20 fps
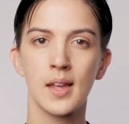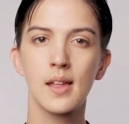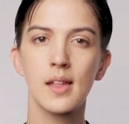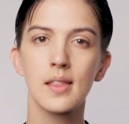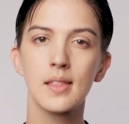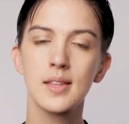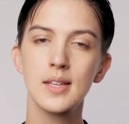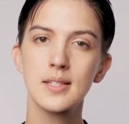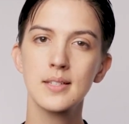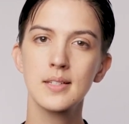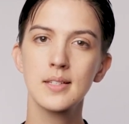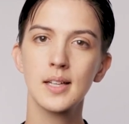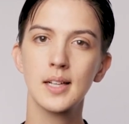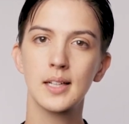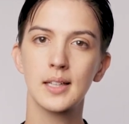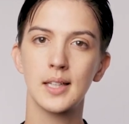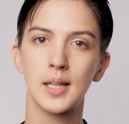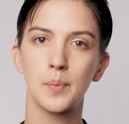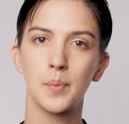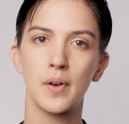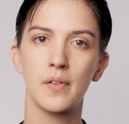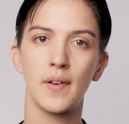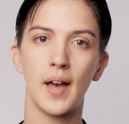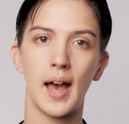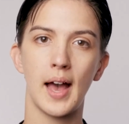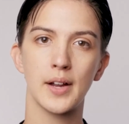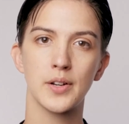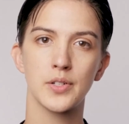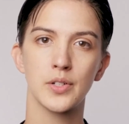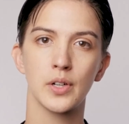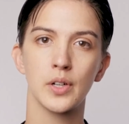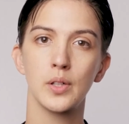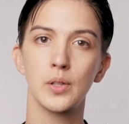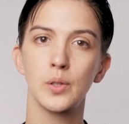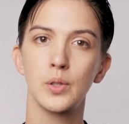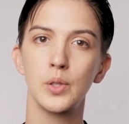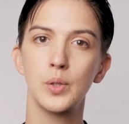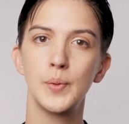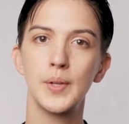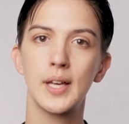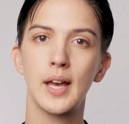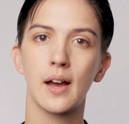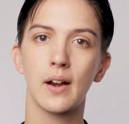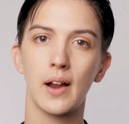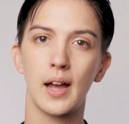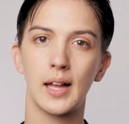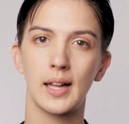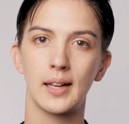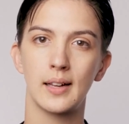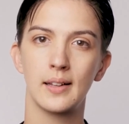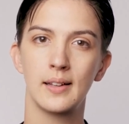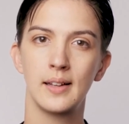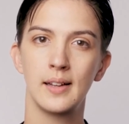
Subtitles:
This is a clip of actor Louis Garrel